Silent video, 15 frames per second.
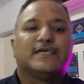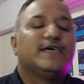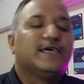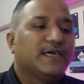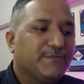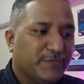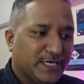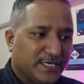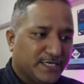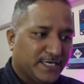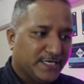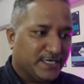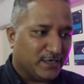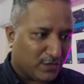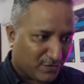metadata
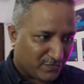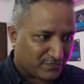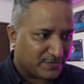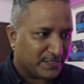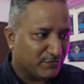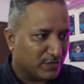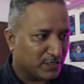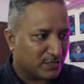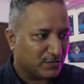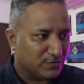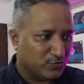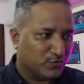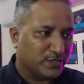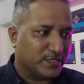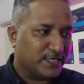of the worker node
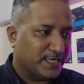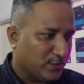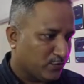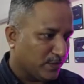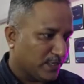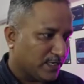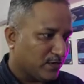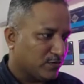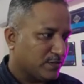into account.